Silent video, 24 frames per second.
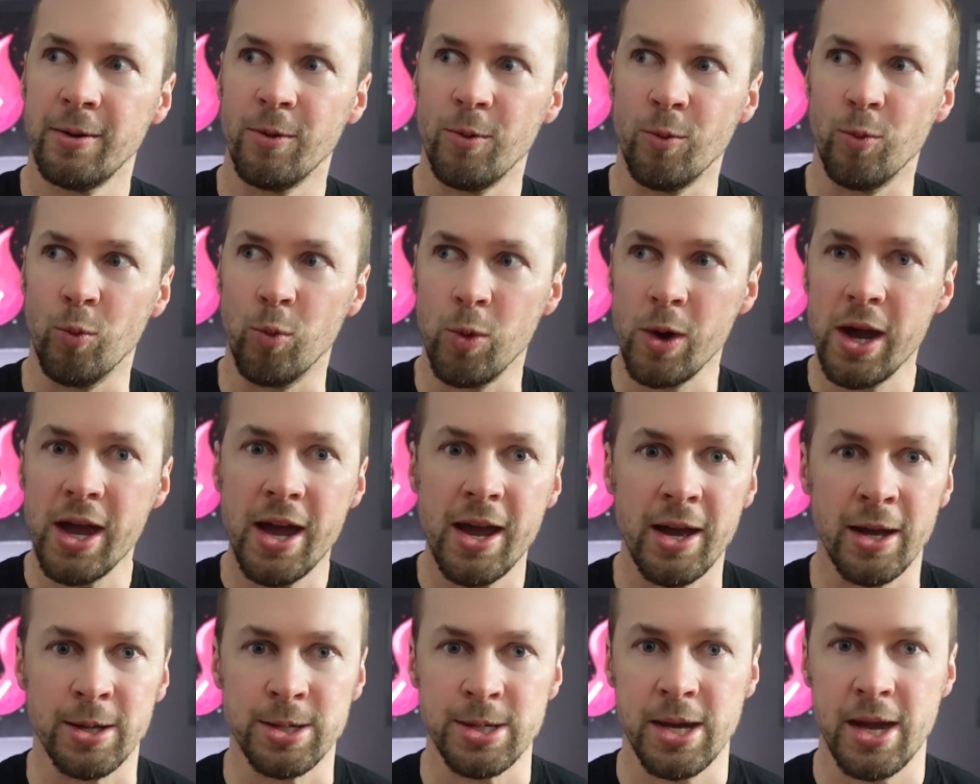
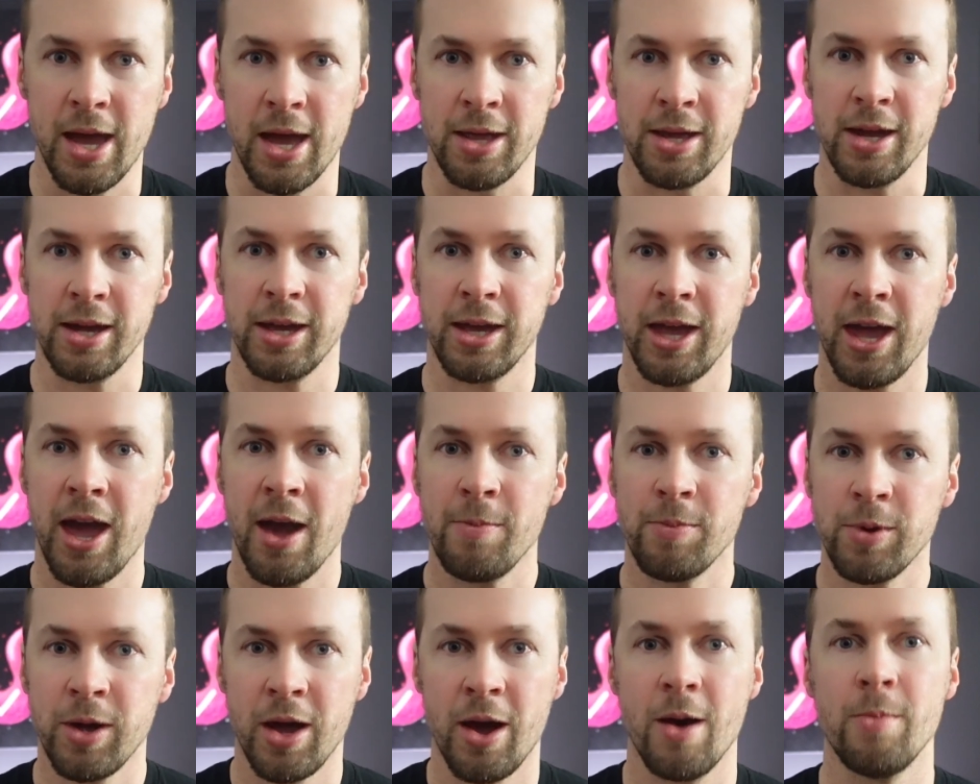weird, and it
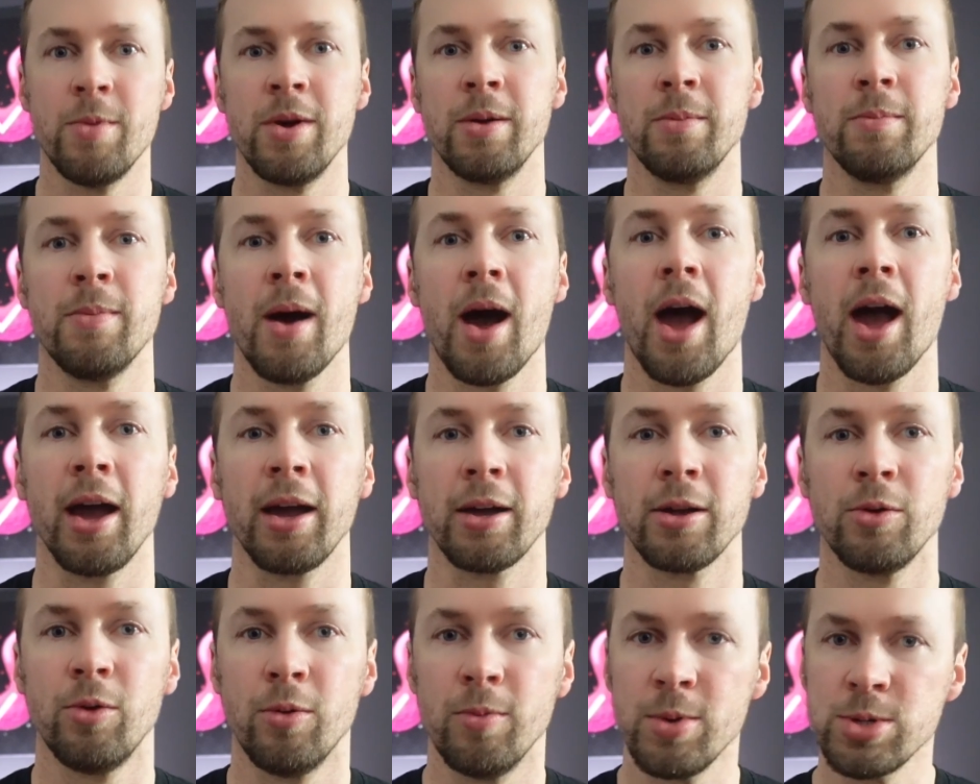kept coming
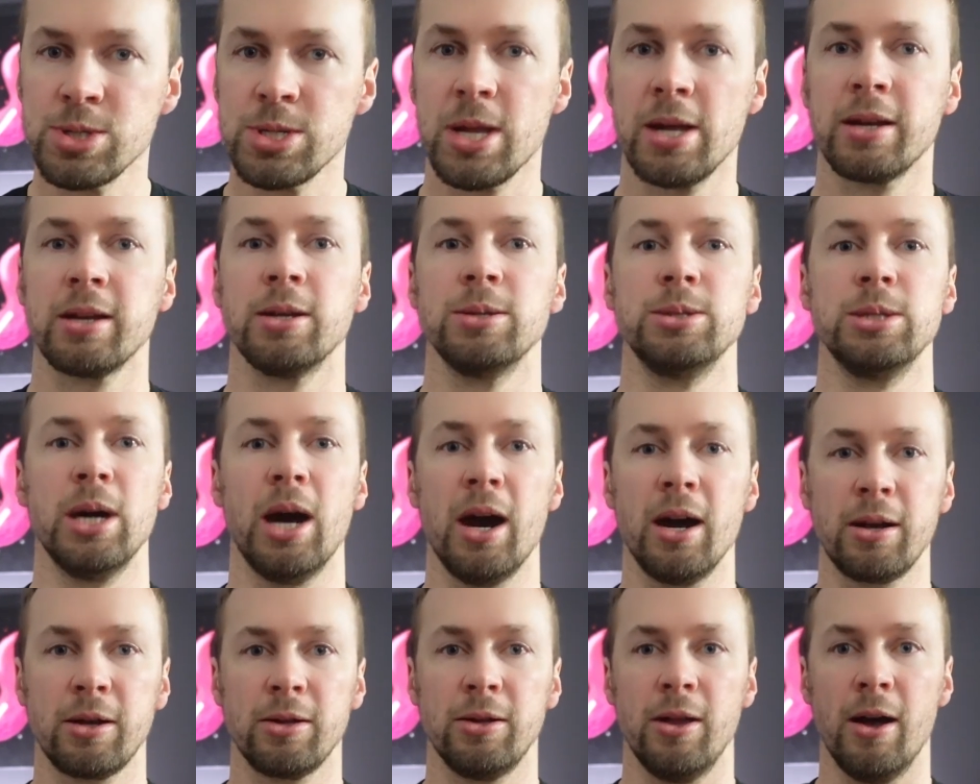back, almost like a
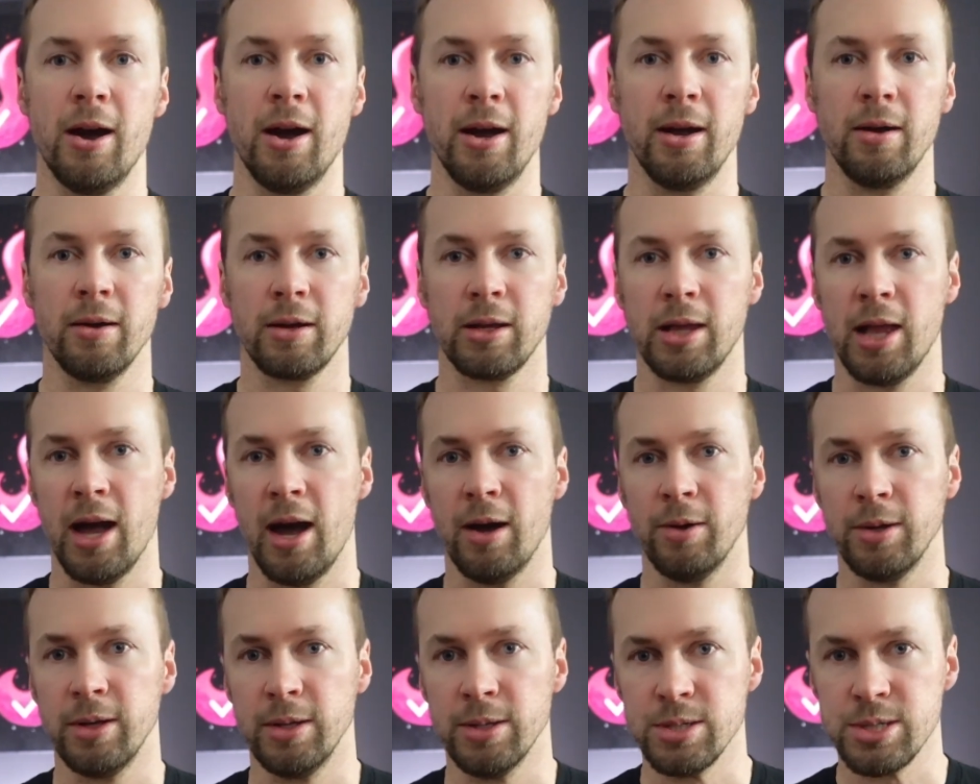dark
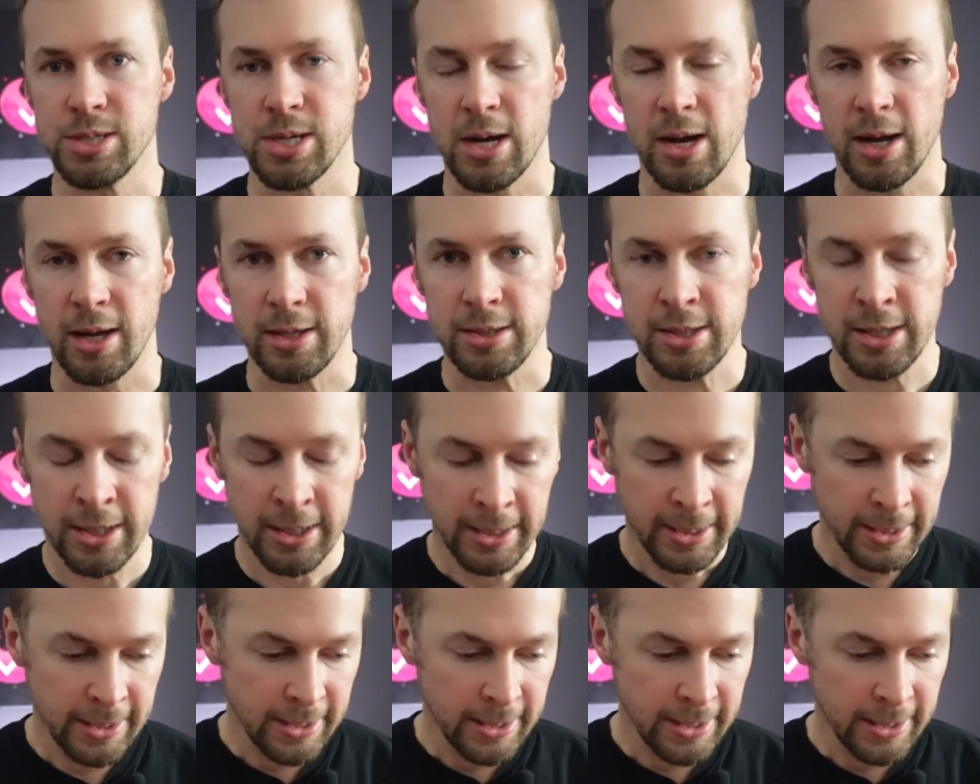cloud inside.